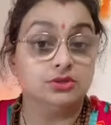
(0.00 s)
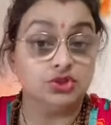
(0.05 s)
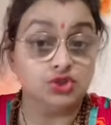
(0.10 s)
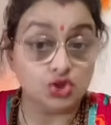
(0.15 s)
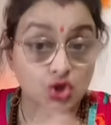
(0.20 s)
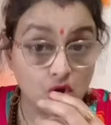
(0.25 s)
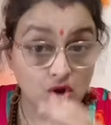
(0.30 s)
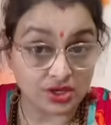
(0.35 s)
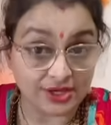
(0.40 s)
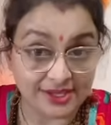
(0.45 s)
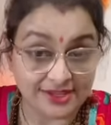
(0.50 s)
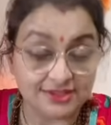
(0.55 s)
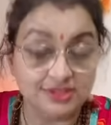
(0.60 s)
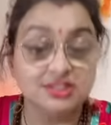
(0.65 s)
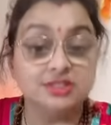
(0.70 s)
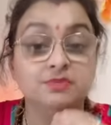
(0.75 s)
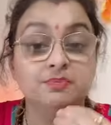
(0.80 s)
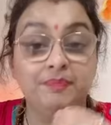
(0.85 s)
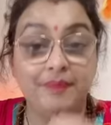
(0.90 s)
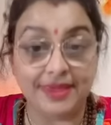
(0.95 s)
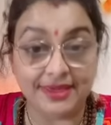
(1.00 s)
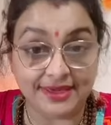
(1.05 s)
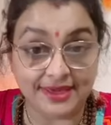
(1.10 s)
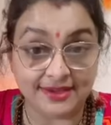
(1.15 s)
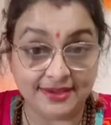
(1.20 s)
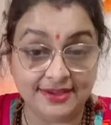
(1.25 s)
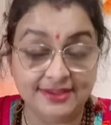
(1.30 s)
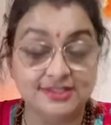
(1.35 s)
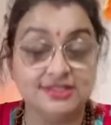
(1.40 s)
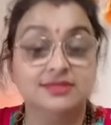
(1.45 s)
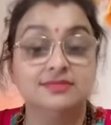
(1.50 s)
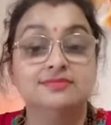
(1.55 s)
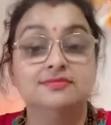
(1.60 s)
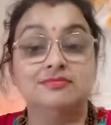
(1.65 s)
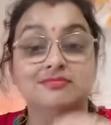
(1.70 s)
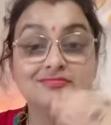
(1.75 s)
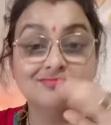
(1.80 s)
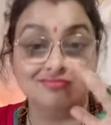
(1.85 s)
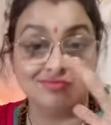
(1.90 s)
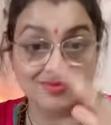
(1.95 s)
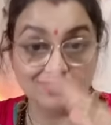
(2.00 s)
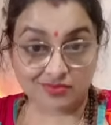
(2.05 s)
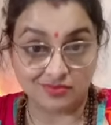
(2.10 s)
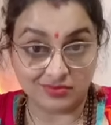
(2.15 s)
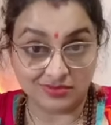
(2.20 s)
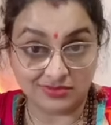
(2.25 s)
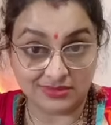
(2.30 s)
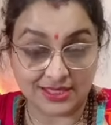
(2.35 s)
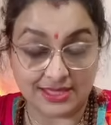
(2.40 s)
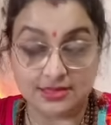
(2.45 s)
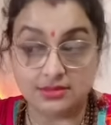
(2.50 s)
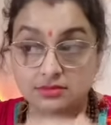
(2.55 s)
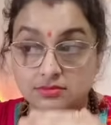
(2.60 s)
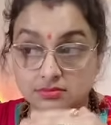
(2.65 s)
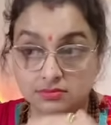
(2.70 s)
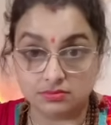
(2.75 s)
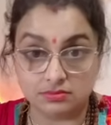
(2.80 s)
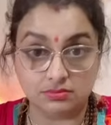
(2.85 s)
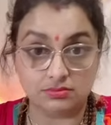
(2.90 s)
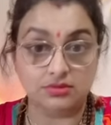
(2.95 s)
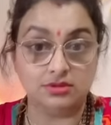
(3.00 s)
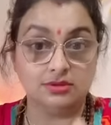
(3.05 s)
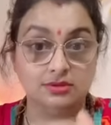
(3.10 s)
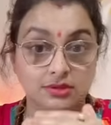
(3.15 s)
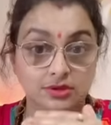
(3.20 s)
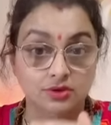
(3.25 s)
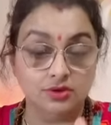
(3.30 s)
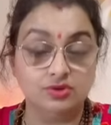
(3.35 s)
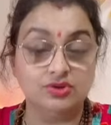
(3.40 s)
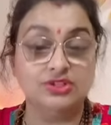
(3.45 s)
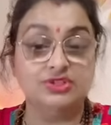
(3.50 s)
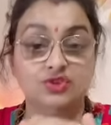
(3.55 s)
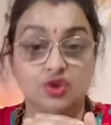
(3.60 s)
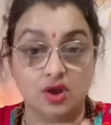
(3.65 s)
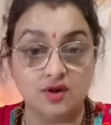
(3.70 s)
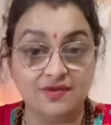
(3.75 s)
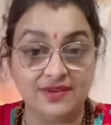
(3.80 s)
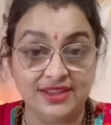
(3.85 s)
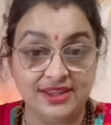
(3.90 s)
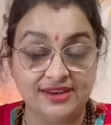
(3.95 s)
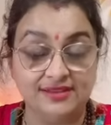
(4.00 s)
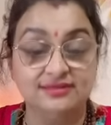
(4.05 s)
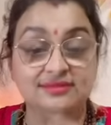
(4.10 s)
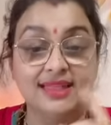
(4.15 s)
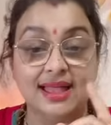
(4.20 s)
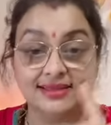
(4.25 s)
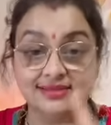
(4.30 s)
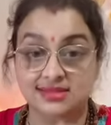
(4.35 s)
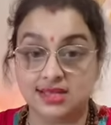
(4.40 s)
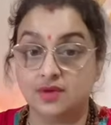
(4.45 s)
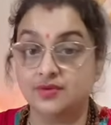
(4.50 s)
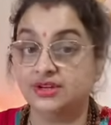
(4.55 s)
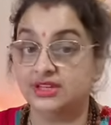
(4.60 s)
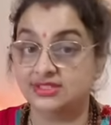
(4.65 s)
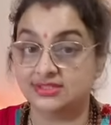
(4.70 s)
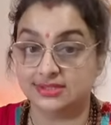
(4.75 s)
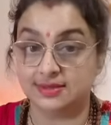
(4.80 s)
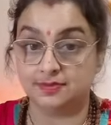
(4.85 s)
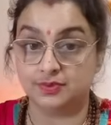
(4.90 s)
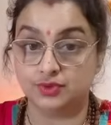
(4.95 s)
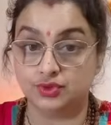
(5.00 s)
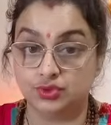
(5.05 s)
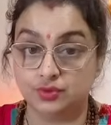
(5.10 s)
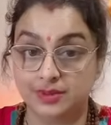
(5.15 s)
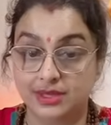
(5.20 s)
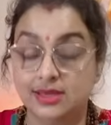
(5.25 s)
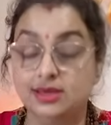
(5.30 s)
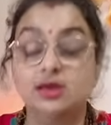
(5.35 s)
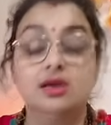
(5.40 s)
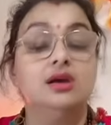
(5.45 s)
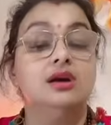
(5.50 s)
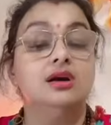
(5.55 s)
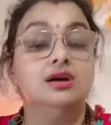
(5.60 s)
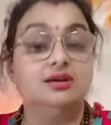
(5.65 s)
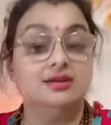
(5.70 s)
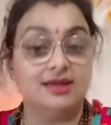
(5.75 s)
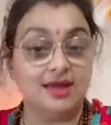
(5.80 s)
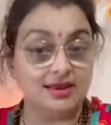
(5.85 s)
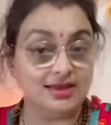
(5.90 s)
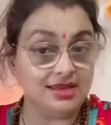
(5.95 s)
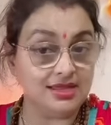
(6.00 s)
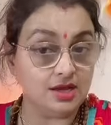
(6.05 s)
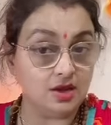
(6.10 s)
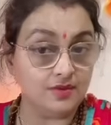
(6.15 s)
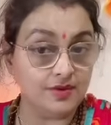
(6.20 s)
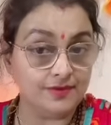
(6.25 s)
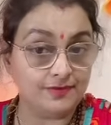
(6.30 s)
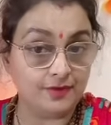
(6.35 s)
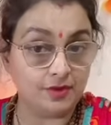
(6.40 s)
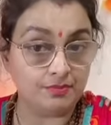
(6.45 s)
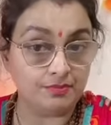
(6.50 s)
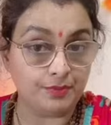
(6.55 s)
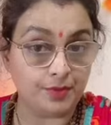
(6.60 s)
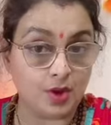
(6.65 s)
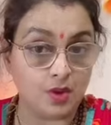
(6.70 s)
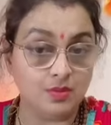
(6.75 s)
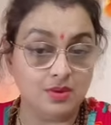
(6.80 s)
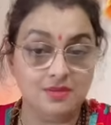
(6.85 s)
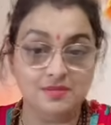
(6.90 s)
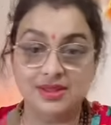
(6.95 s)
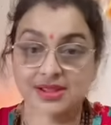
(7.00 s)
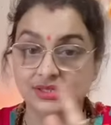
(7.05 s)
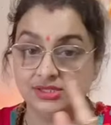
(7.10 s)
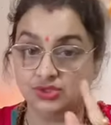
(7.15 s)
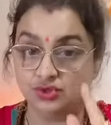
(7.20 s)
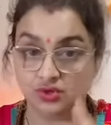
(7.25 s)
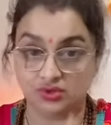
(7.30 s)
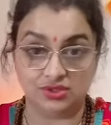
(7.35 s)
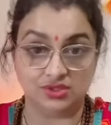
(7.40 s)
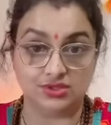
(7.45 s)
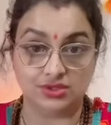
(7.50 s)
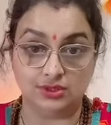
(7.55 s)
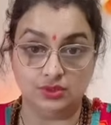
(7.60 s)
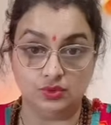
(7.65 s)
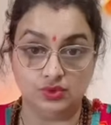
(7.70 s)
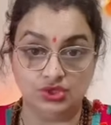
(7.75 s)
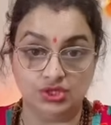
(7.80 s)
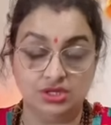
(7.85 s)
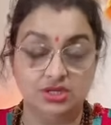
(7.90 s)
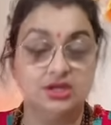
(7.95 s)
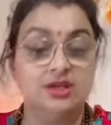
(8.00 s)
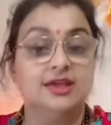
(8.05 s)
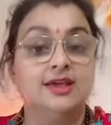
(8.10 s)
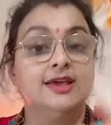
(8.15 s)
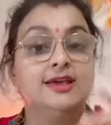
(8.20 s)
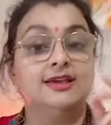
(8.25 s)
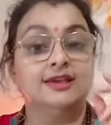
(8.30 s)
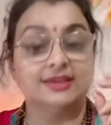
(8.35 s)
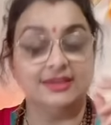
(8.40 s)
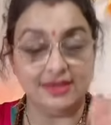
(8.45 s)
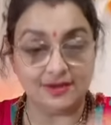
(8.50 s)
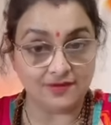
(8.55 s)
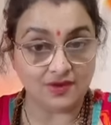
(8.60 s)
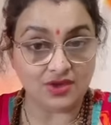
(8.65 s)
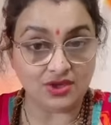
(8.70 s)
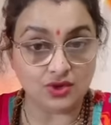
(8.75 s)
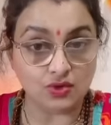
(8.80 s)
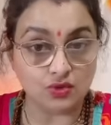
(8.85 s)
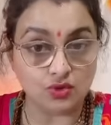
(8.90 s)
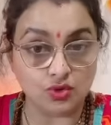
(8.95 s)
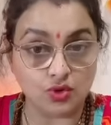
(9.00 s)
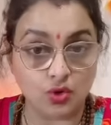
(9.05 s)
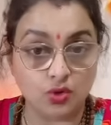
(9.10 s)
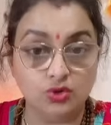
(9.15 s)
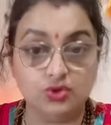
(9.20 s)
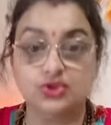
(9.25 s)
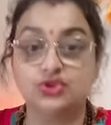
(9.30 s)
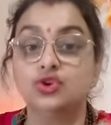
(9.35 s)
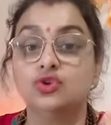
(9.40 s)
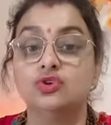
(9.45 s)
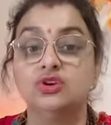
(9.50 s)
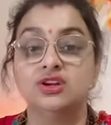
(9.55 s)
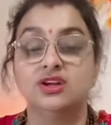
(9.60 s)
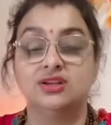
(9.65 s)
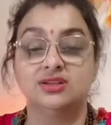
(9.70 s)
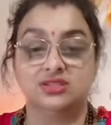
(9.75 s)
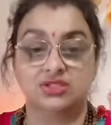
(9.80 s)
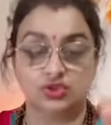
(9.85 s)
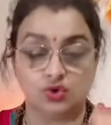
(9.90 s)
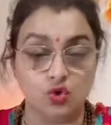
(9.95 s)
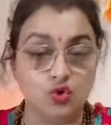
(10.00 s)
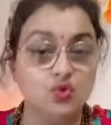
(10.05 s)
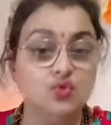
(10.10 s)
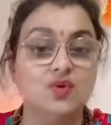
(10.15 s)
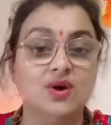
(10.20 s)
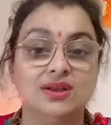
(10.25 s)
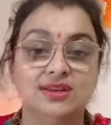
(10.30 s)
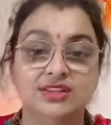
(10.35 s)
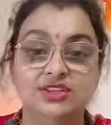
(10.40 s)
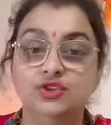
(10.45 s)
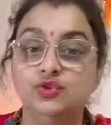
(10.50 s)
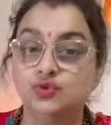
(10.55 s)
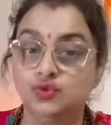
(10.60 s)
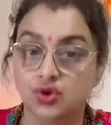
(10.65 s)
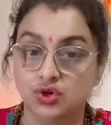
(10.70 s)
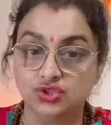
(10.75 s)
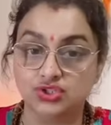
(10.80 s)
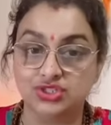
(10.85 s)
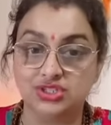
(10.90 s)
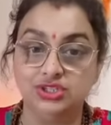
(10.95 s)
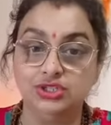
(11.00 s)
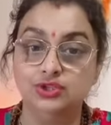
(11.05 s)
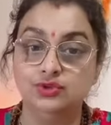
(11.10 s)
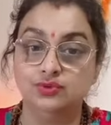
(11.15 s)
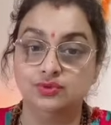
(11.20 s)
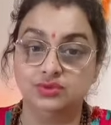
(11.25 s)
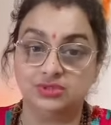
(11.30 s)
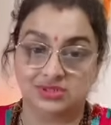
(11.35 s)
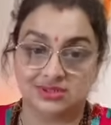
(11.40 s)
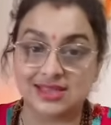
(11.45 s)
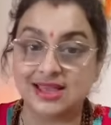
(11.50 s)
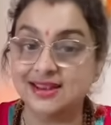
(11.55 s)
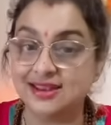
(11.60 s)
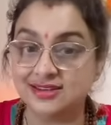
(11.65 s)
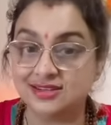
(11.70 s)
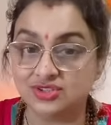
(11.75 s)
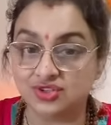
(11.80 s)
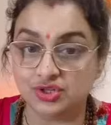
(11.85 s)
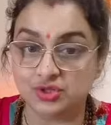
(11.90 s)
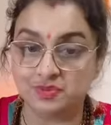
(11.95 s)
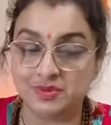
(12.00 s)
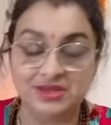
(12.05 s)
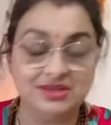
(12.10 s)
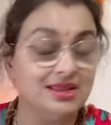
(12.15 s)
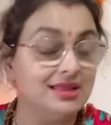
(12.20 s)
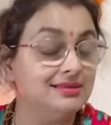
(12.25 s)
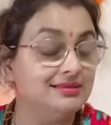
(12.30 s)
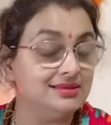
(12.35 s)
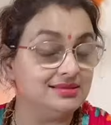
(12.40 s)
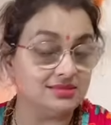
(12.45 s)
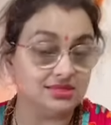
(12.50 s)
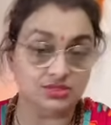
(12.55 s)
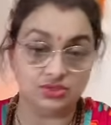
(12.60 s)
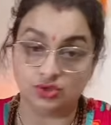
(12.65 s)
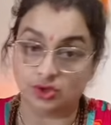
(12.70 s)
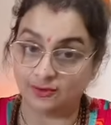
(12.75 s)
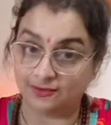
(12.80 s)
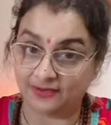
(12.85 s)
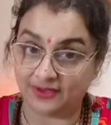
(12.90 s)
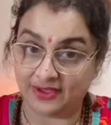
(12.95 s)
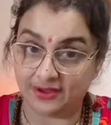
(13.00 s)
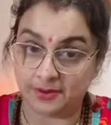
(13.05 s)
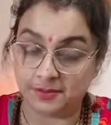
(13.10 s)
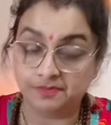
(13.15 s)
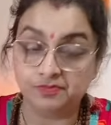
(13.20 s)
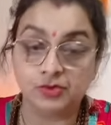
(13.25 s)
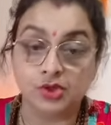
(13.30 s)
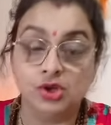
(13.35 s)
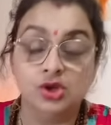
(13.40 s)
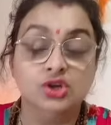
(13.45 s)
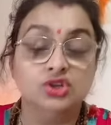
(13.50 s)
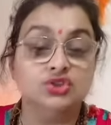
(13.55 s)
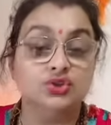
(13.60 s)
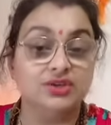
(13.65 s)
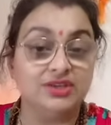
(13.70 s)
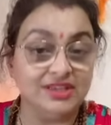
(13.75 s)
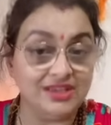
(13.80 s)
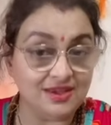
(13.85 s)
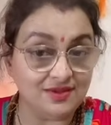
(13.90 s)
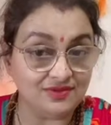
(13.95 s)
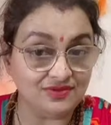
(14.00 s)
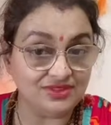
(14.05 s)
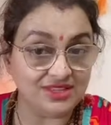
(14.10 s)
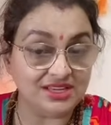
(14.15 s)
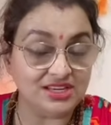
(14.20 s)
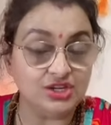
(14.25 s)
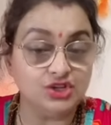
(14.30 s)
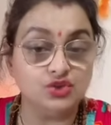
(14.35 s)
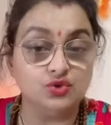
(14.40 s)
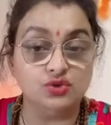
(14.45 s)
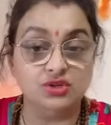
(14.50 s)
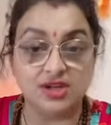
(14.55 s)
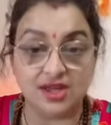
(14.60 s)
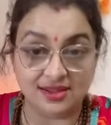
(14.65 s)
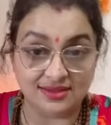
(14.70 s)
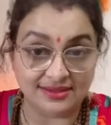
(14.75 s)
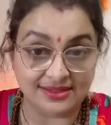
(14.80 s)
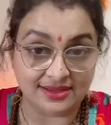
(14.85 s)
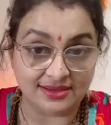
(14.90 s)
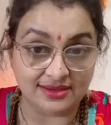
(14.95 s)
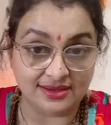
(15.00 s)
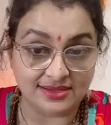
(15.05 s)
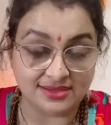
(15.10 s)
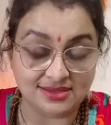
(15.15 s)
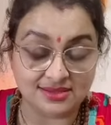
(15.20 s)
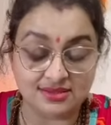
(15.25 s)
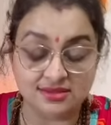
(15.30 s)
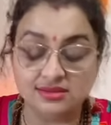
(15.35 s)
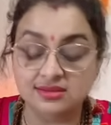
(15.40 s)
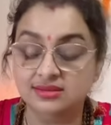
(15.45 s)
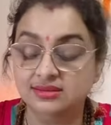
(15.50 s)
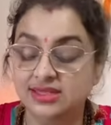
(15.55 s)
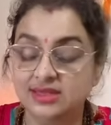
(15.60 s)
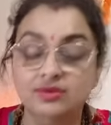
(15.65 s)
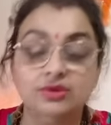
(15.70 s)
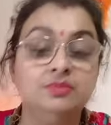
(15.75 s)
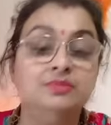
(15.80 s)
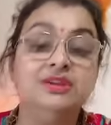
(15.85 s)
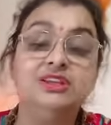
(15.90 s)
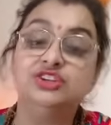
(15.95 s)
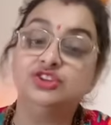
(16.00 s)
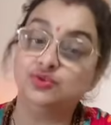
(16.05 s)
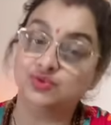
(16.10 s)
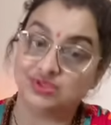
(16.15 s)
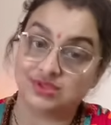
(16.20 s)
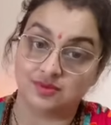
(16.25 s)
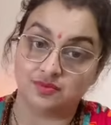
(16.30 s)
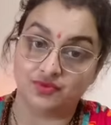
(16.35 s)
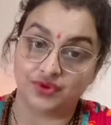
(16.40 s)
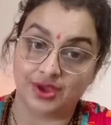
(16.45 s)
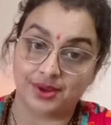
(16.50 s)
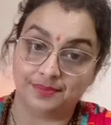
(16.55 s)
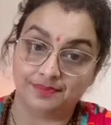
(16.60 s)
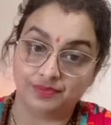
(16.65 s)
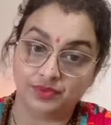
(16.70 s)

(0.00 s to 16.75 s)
talking speaking it then you know resolving it that's how it is supposed to be running away from problem is not the solution giving you cold shoulder stonewalling you ghosting you silent treatment this is not fair so if they need to learn their lesson, they will meet you somewhere.